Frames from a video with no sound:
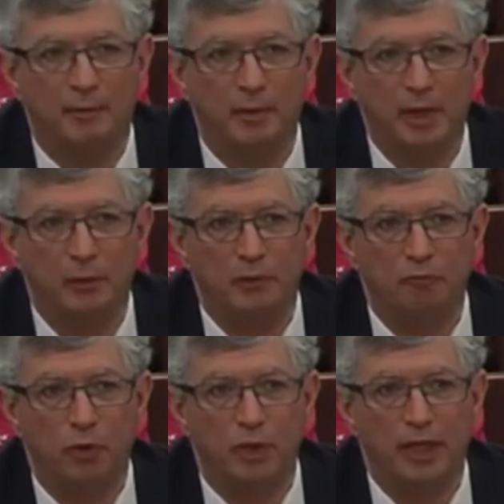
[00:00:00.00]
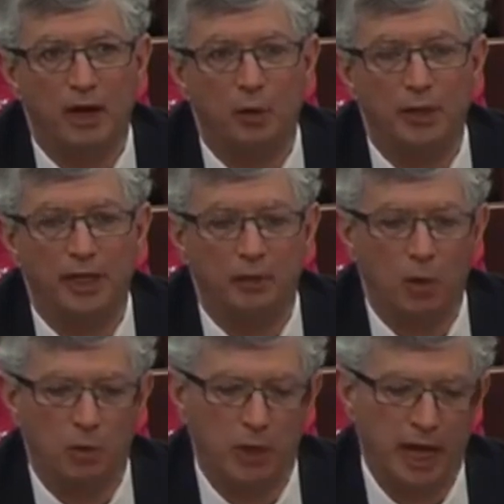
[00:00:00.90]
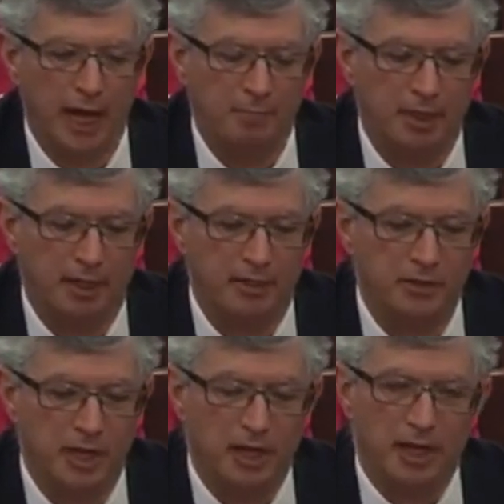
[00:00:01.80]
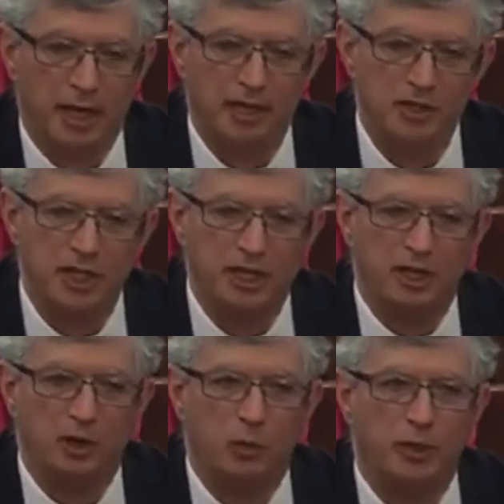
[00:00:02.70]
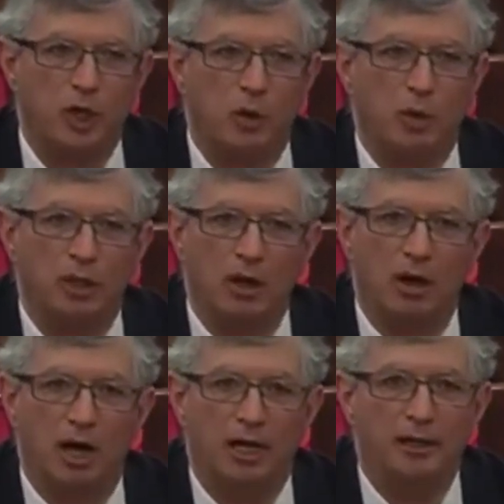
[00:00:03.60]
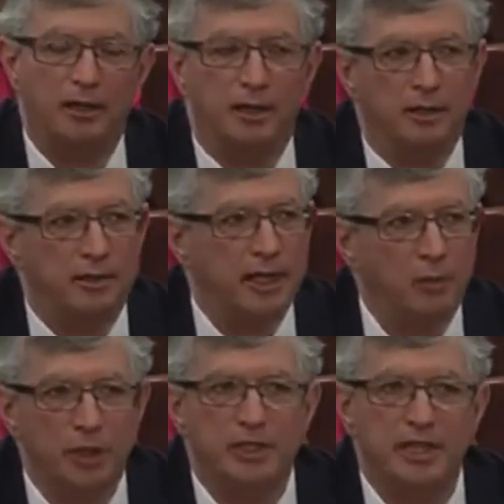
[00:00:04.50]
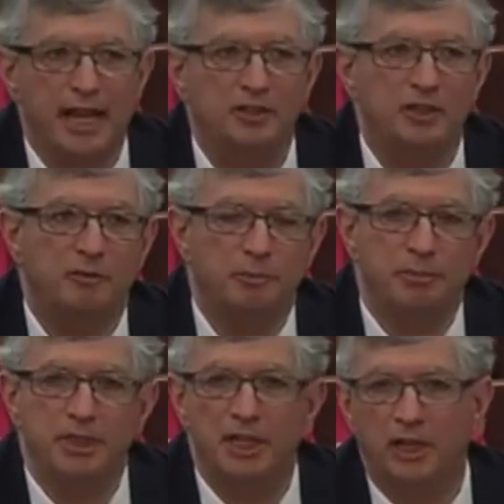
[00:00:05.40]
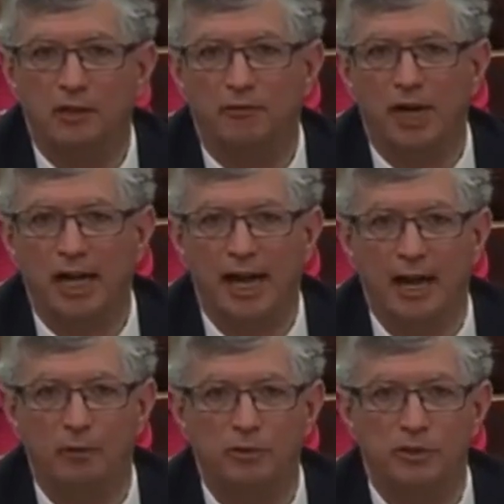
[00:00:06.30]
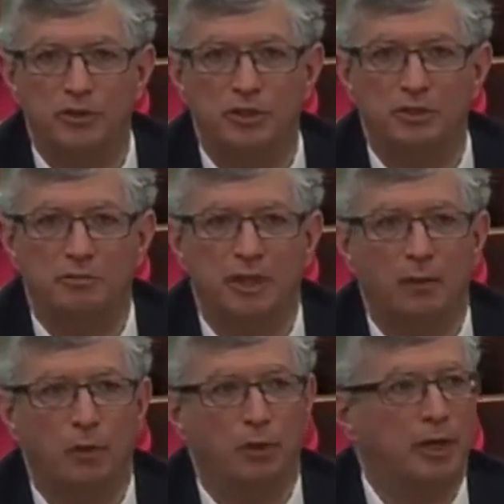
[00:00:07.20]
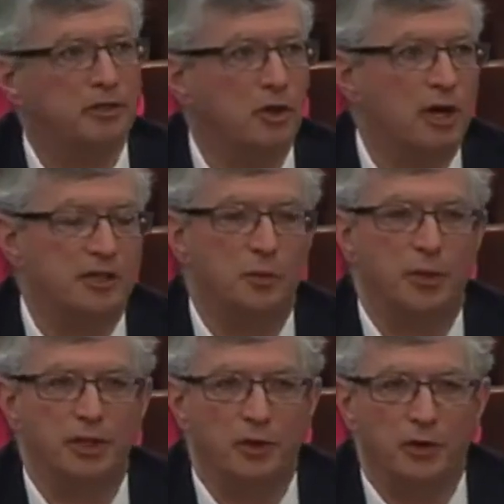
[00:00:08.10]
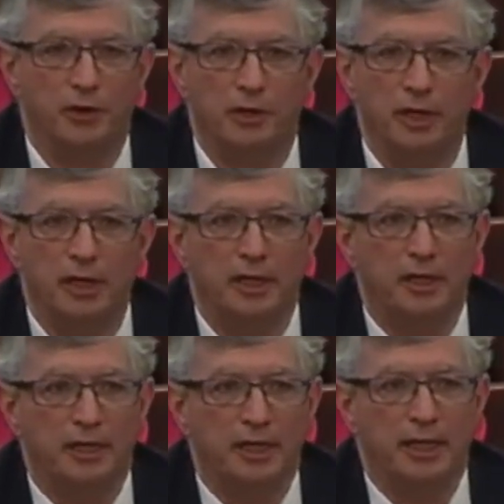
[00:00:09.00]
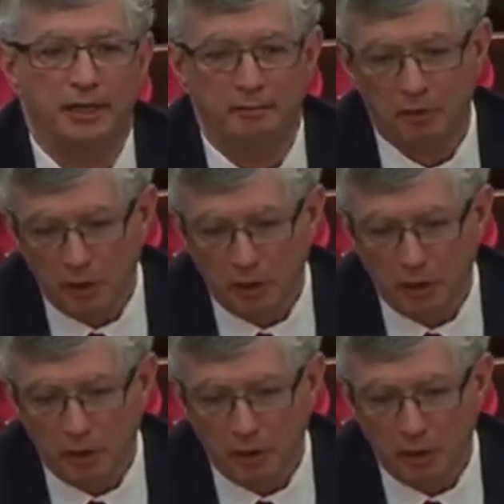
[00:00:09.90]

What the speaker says: They would roll it out, and what would happen is, as the year would go along, they would test particular accounts that were, as costs were incurred, and